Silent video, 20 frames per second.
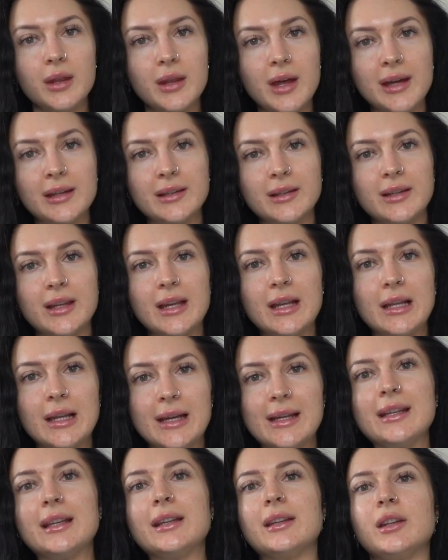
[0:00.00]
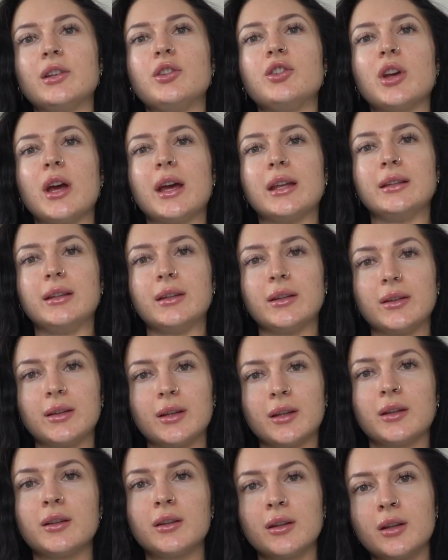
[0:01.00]
That's it, ladies and gents.
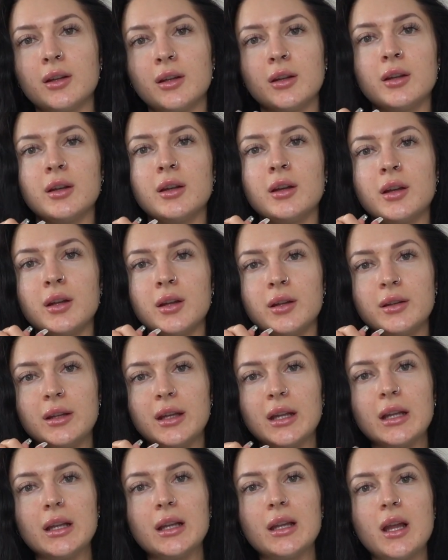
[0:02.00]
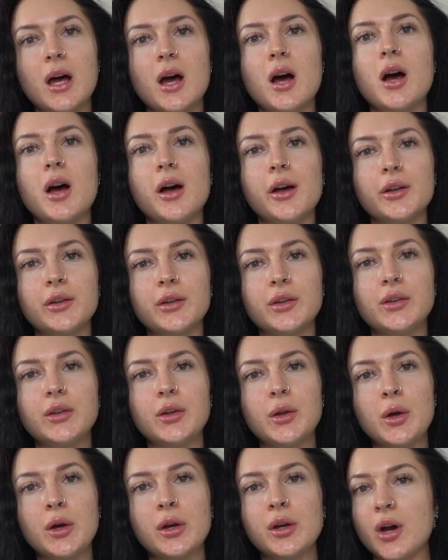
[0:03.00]
The
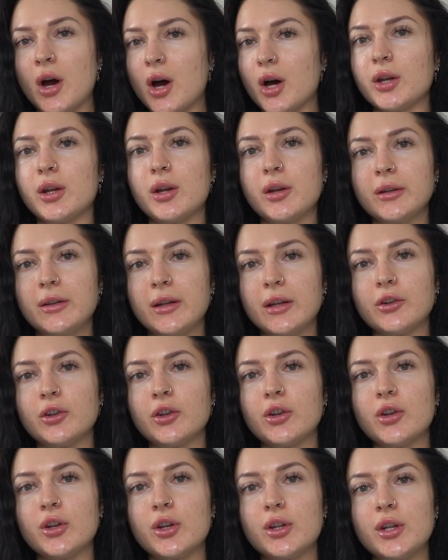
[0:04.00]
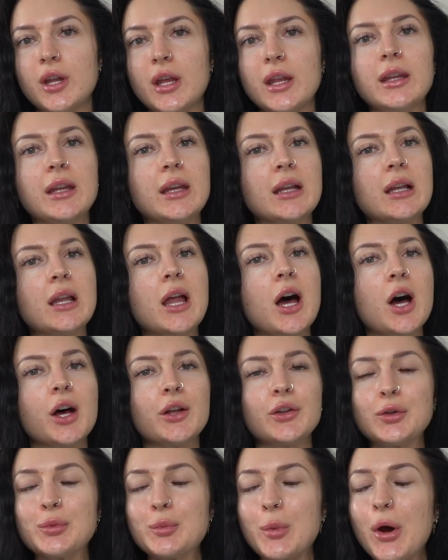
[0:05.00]
last cardio session, the
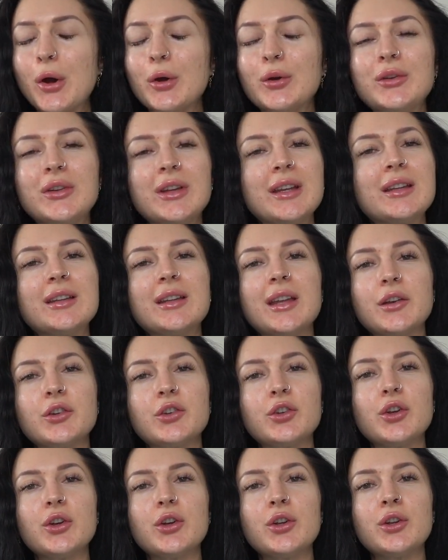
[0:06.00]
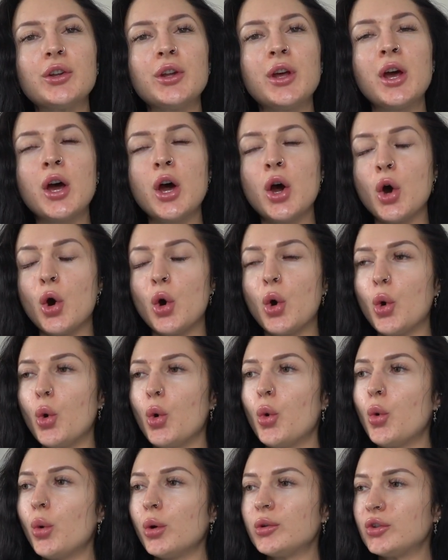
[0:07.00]
last posing session,
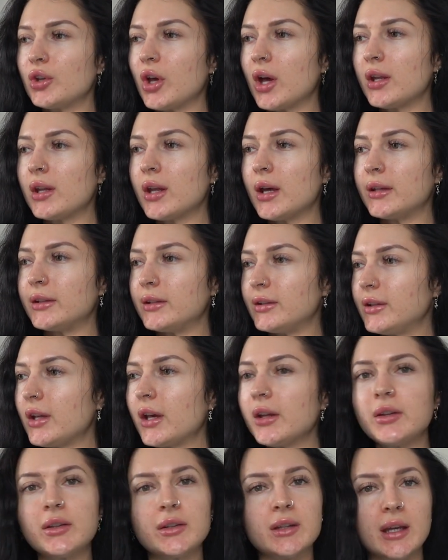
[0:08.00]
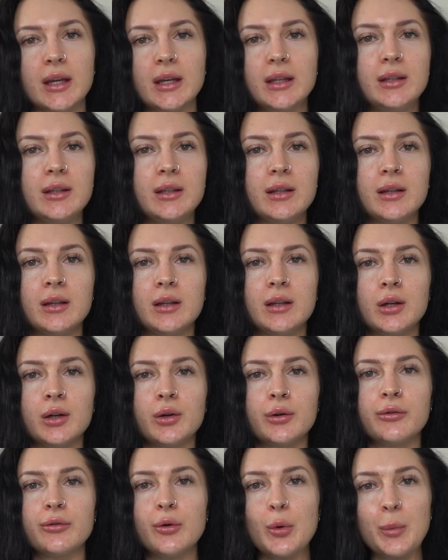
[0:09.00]
all done and dusted
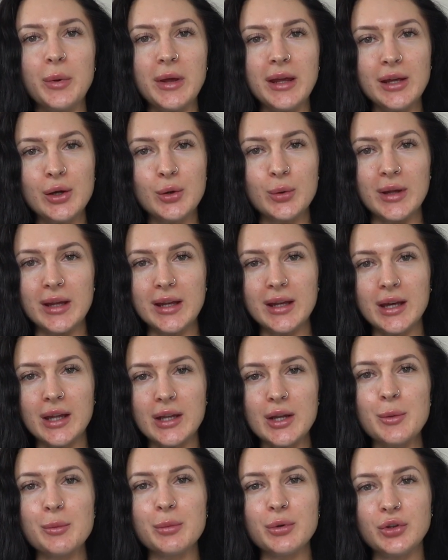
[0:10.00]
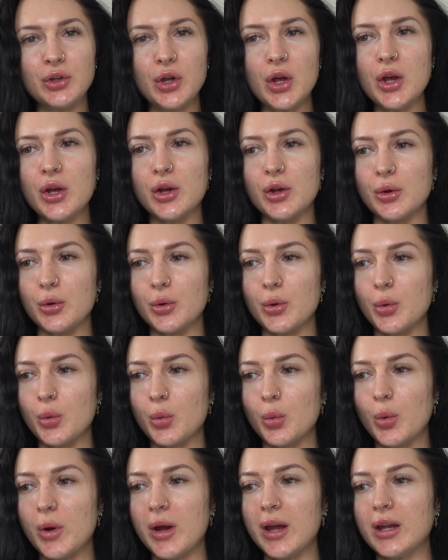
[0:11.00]
for peak week number 2,
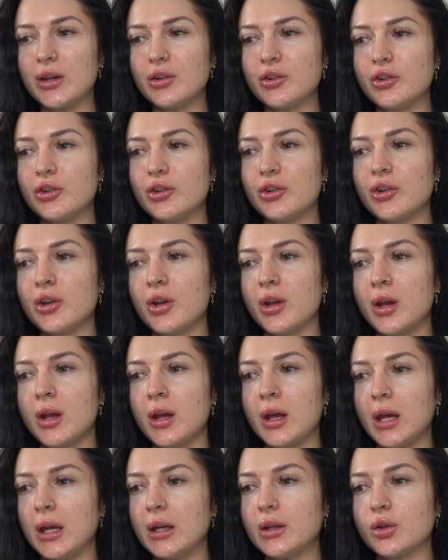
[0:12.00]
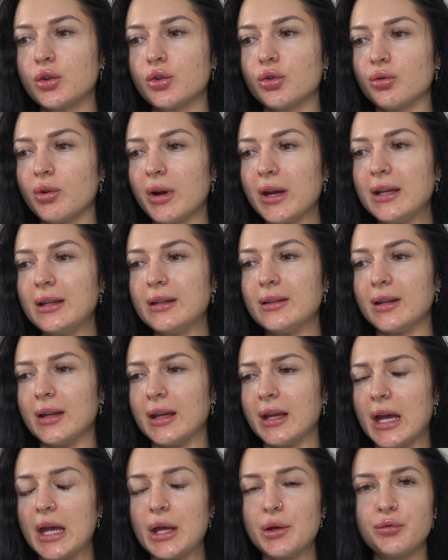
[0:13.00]
which is
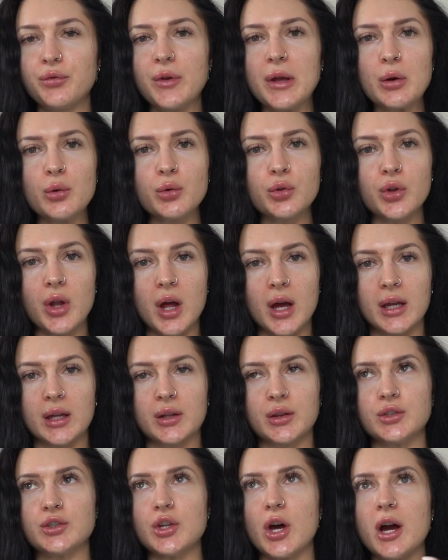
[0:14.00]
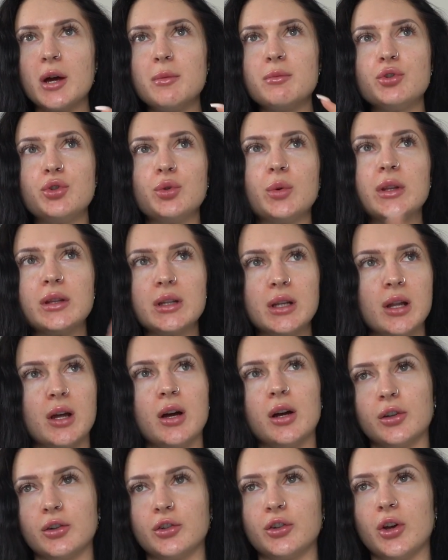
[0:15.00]
crazy. It feels like the time between the
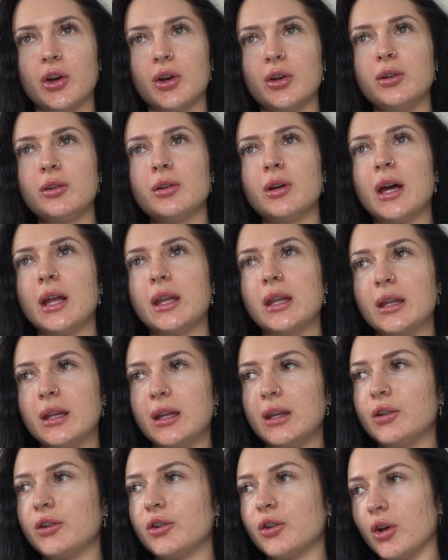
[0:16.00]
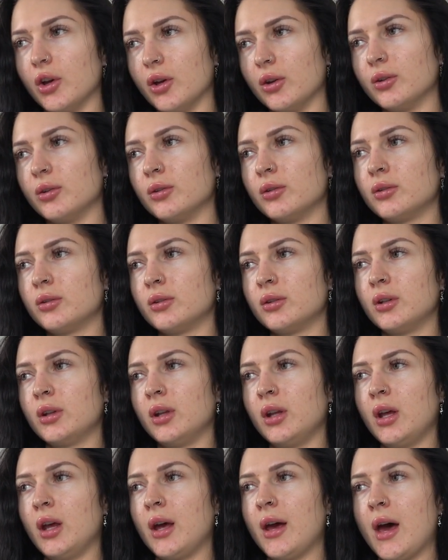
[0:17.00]
last show and this show
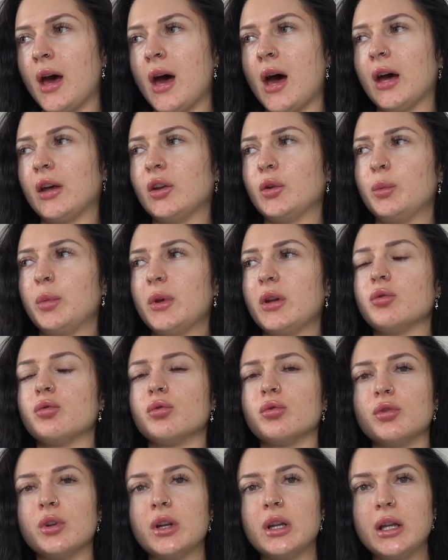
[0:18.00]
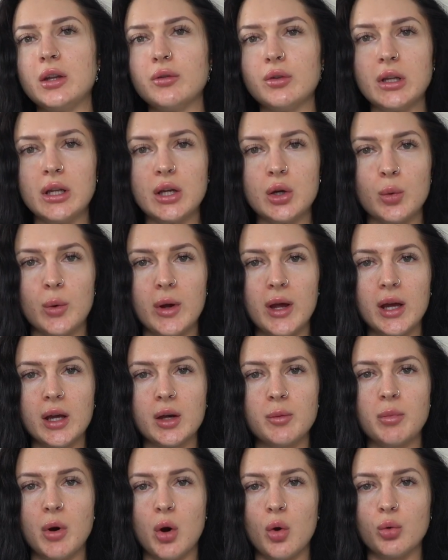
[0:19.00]
has been really, really
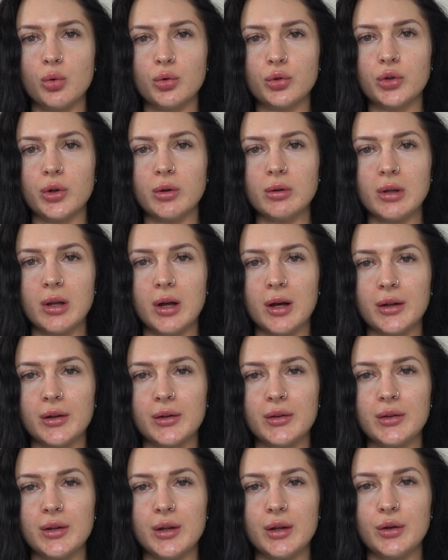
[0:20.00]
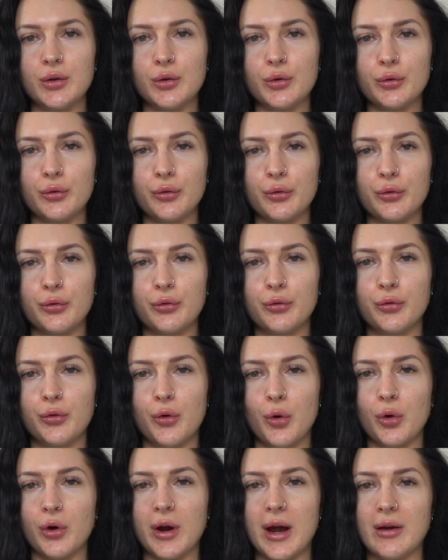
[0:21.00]
quick, but also lasted
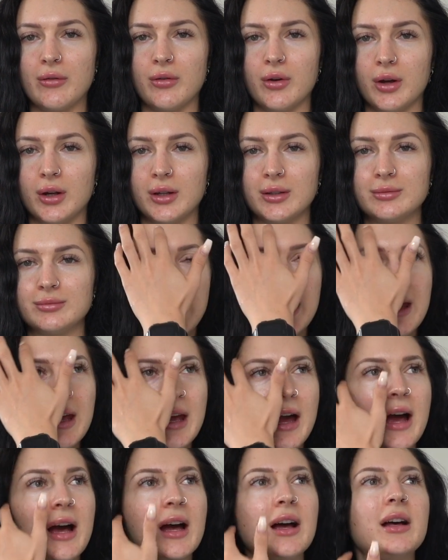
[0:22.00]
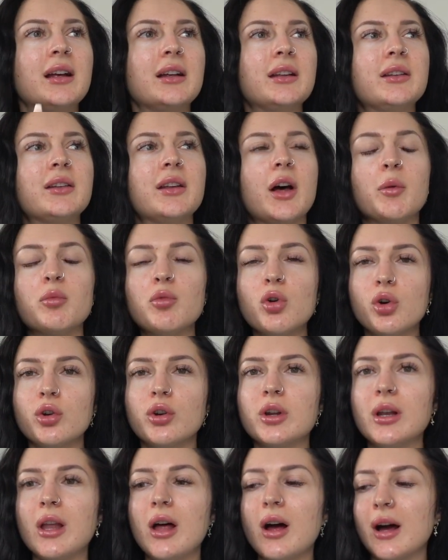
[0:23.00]
forever. It has, I'm not
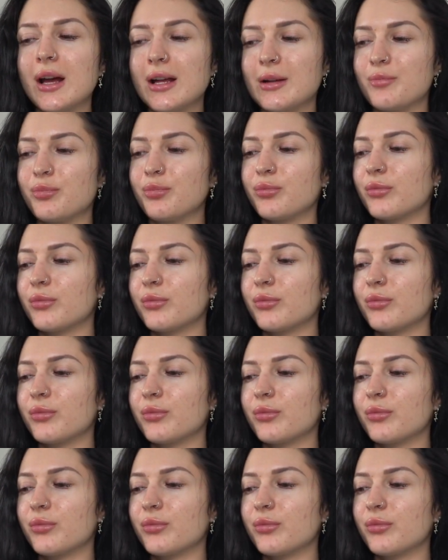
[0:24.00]
gonna lie,